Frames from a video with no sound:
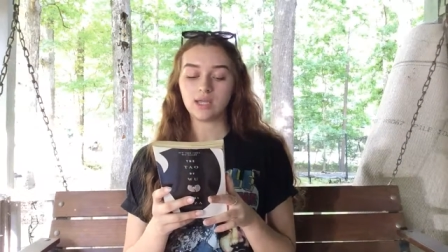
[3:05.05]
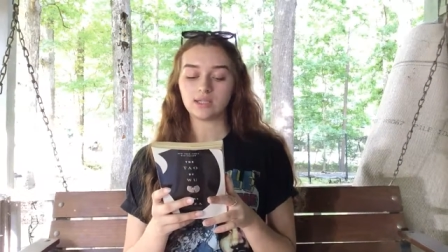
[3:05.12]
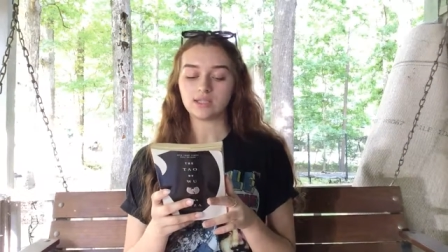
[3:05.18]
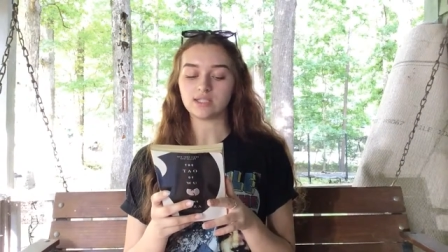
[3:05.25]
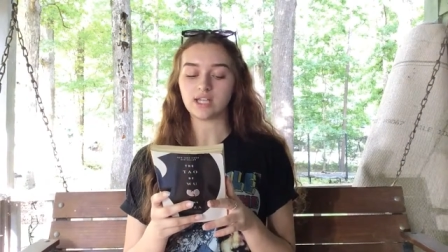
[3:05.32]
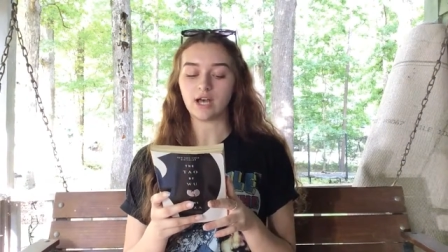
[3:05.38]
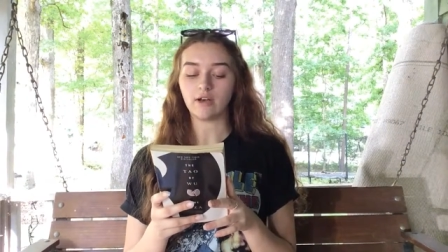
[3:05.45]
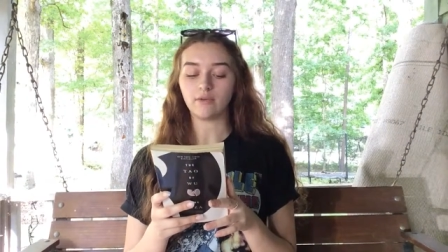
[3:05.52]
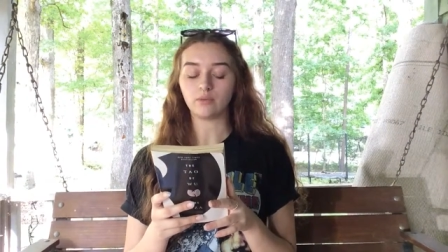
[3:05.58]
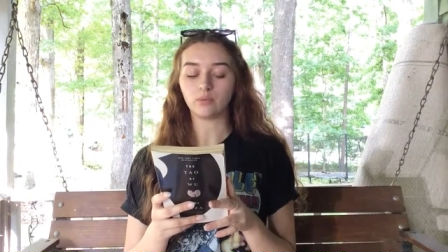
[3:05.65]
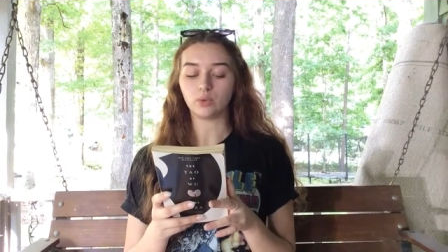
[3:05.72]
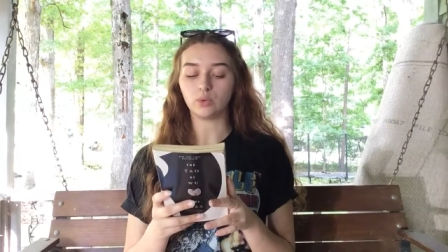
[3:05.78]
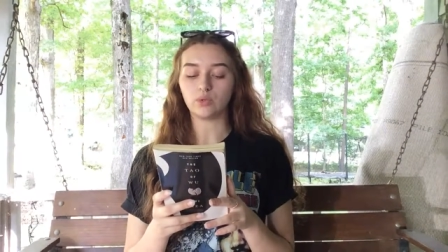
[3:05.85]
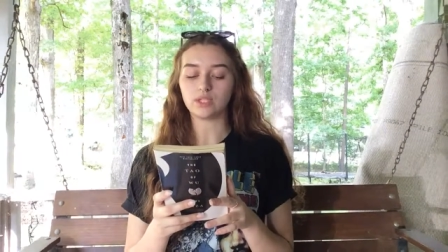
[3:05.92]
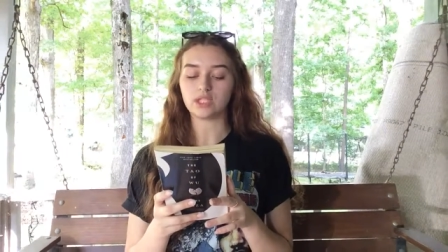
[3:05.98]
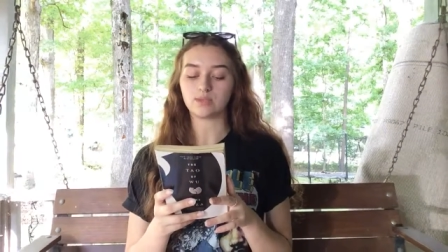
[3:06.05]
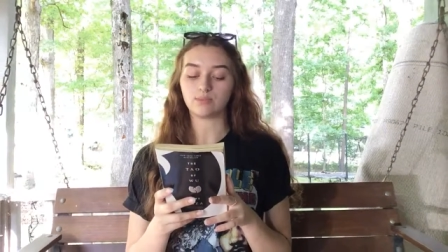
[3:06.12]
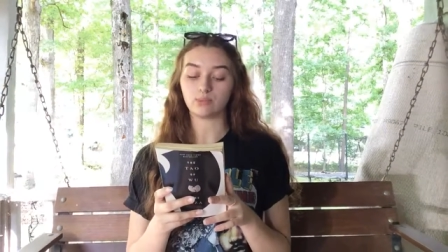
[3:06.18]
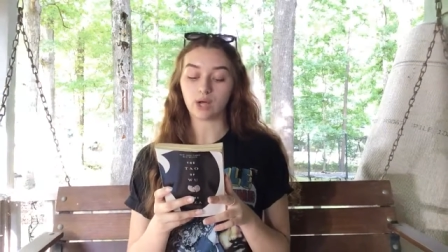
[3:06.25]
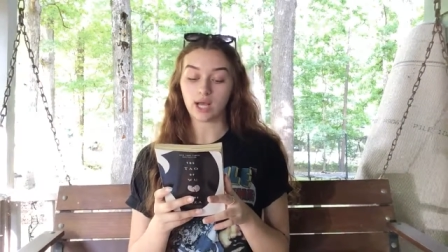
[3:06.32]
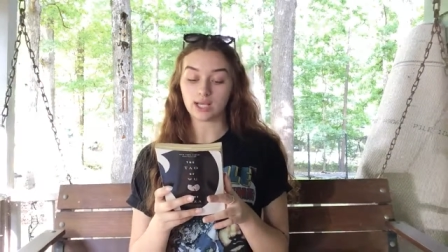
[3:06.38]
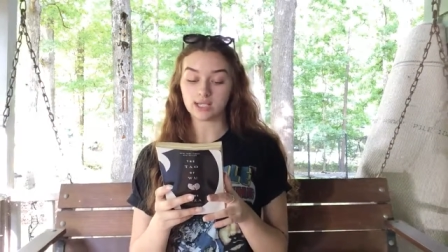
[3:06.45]
The Tao Wu is
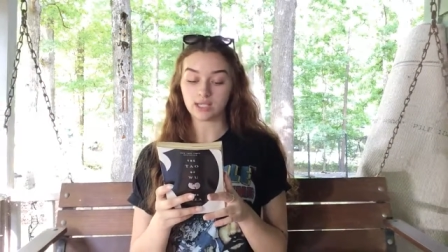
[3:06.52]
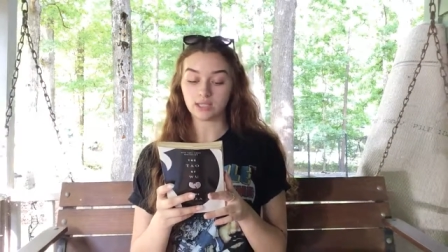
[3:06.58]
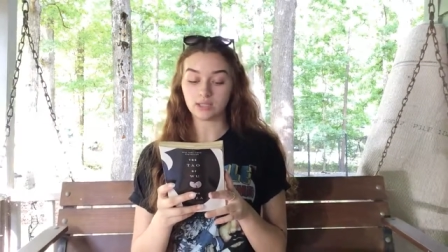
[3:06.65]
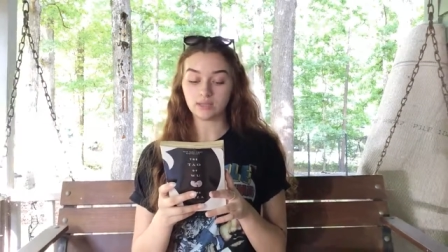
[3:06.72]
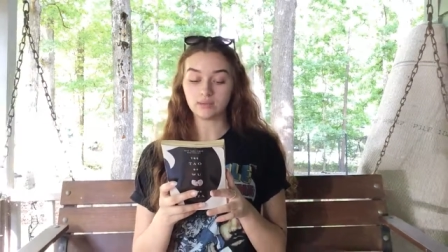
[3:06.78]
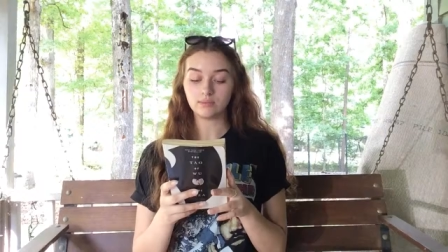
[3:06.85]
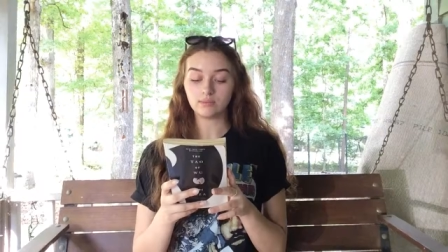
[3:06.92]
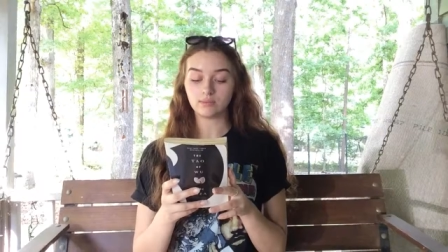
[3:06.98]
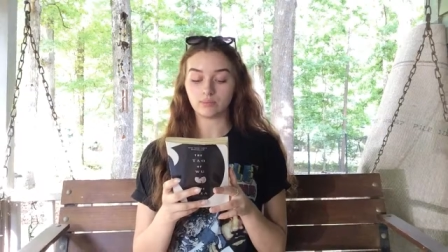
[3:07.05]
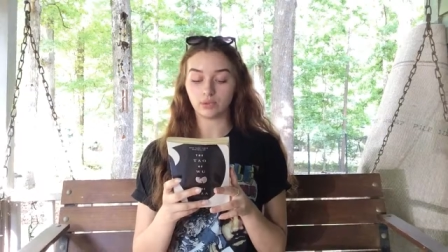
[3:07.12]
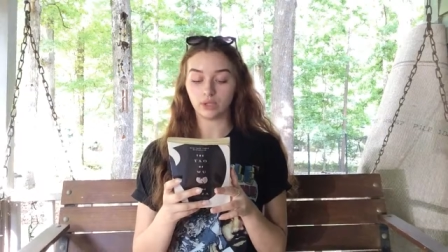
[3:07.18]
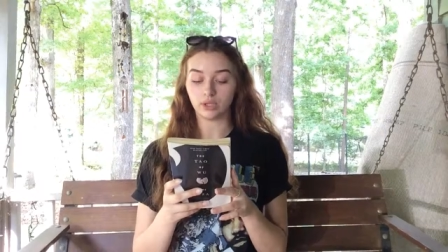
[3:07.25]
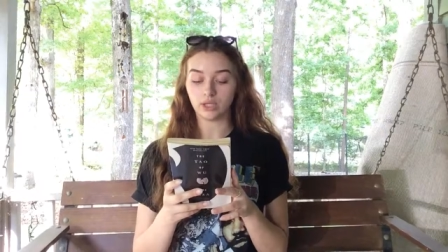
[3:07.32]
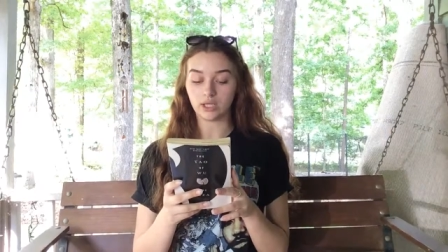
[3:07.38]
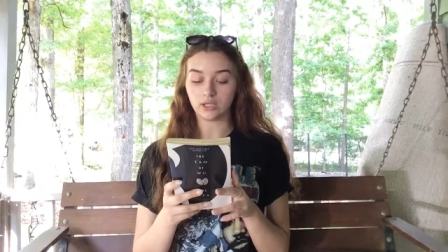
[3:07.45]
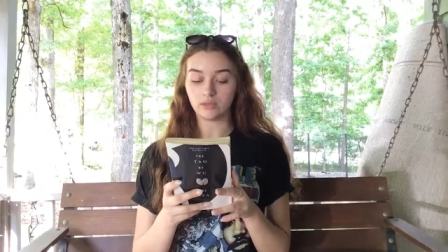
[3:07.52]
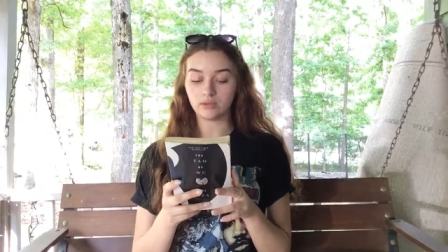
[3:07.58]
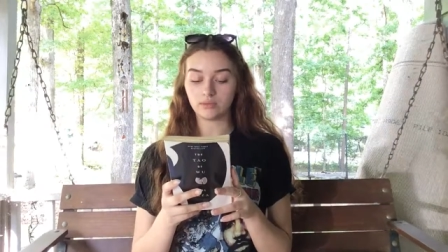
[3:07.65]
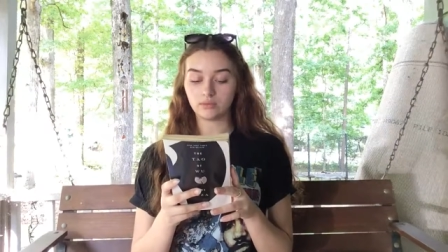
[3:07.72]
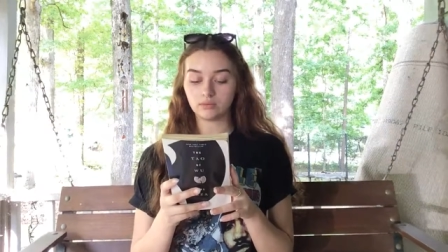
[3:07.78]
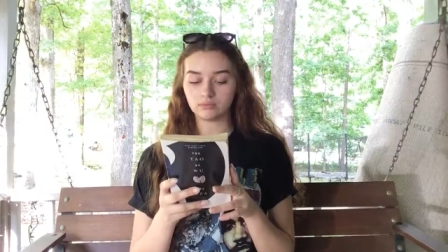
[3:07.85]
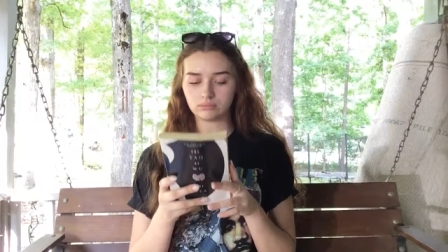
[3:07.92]
surprising, brilliant,